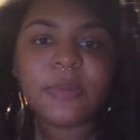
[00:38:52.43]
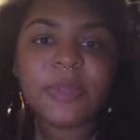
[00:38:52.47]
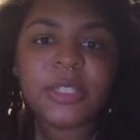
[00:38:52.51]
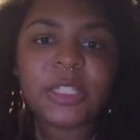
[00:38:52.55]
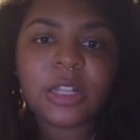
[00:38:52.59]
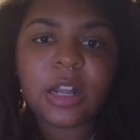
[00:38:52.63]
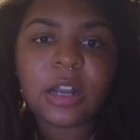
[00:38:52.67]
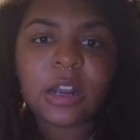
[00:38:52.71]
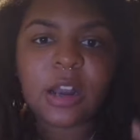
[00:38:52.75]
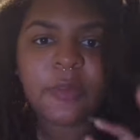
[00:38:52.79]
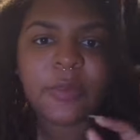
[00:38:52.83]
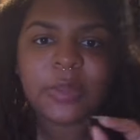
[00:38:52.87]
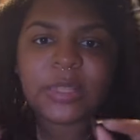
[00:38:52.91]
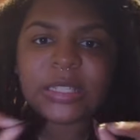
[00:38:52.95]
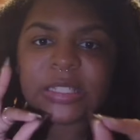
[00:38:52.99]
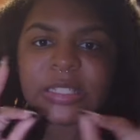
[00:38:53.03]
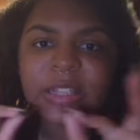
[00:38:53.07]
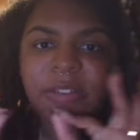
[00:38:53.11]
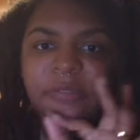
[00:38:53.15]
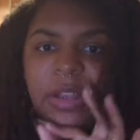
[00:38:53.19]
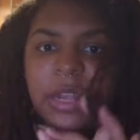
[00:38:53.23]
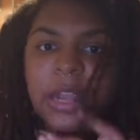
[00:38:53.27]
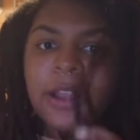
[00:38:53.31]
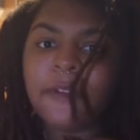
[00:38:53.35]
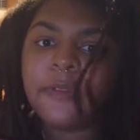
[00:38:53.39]
so I'm going to start off with the
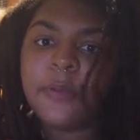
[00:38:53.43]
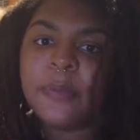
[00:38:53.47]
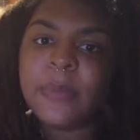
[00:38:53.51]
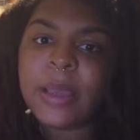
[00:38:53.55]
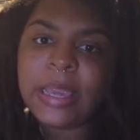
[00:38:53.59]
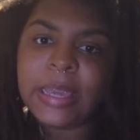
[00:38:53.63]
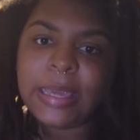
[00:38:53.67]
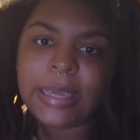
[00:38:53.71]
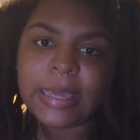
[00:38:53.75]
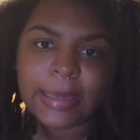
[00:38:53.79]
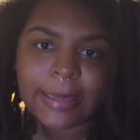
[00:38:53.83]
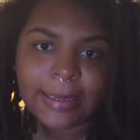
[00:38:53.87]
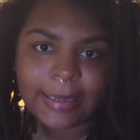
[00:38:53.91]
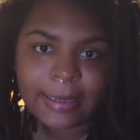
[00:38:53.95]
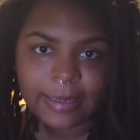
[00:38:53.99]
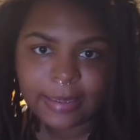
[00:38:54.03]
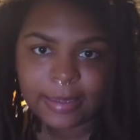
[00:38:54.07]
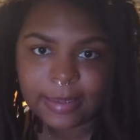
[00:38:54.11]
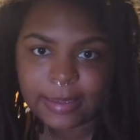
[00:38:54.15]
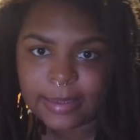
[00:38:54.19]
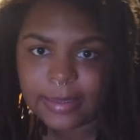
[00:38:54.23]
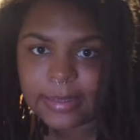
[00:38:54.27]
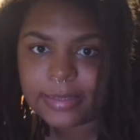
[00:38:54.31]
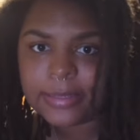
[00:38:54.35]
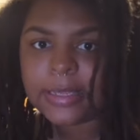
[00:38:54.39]
stuff I got for my
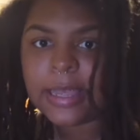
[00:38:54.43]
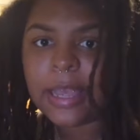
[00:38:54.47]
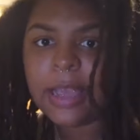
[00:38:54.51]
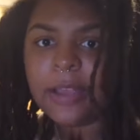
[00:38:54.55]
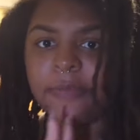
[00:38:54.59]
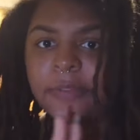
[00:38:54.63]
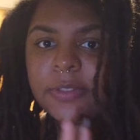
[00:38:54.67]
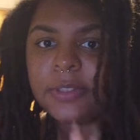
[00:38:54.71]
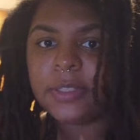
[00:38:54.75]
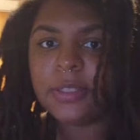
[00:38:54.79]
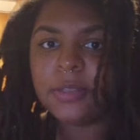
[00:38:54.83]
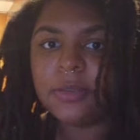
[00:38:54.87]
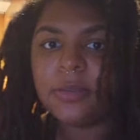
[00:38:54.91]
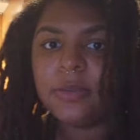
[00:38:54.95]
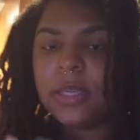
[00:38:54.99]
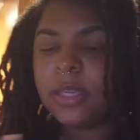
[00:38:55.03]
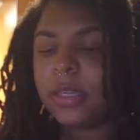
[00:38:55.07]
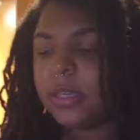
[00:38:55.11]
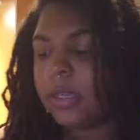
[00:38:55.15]
kids. I have two